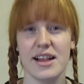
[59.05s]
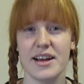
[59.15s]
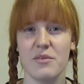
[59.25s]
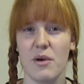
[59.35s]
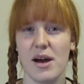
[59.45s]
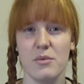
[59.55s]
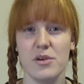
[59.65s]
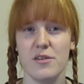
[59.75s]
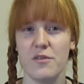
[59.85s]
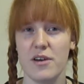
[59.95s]
Like, why
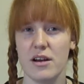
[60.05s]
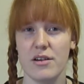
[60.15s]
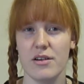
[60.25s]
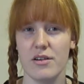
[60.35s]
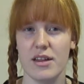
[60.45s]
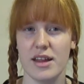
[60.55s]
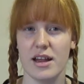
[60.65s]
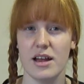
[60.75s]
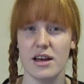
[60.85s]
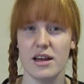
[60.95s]
would a father
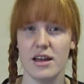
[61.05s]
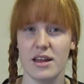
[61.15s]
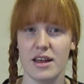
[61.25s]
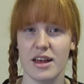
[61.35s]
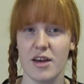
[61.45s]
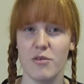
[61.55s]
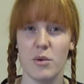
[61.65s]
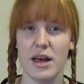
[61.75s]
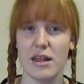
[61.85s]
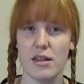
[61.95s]
sell give
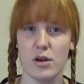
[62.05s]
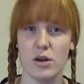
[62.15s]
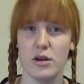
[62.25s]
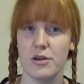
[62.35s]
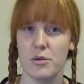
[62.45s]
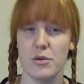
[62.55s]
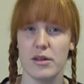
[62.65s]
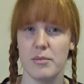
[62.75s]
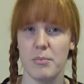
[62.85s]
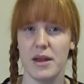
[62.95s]
away his daughter to
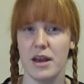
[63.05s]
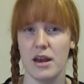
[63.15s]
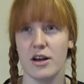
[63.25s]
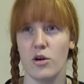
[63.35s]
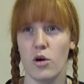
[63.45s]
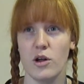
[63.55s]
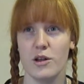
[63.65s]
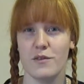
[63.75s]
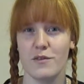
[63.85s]
spin gold